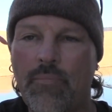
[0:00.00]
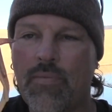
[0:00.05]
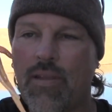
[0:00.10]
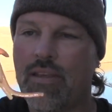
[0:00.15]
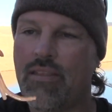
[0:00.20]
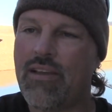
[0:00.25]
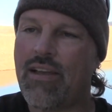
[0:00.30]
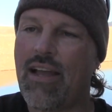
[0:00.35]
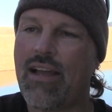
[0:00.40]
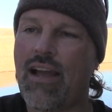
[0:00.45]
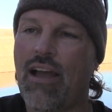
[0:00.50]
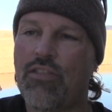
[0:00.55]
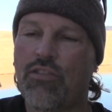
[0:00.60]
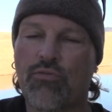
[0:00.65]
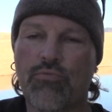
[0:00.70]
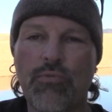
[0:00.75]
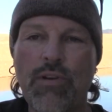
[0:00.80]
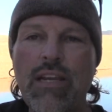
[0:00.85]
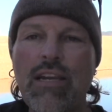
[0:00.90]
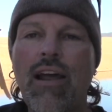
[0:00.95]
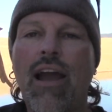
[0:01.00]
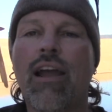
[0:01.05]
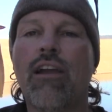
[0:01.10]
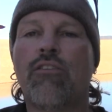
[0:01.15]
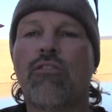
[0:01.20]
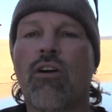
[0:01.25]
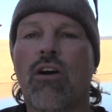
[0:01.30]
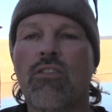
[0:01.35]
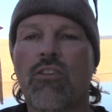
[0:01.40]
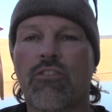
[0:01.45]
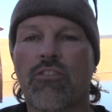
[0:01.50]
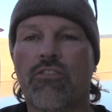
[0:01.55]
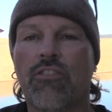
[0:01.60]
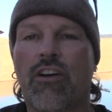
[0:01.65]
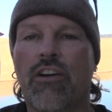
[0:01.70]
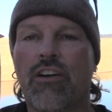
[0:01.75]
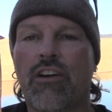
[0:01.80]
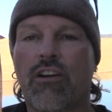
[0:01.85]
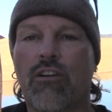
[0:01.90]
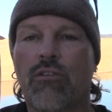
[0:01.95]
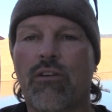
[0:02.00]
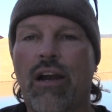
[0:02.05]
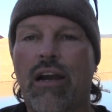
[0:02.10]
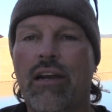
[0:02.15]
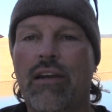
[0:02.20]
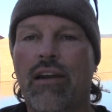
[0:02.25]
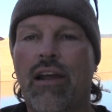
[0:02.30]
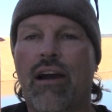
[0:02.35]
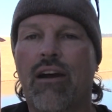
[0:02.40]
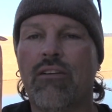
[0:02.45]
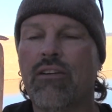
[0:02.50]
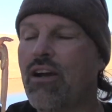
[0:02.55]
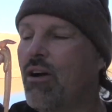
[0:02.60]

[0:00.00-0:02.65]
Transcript: I think I got 3 night crawlers on there right now.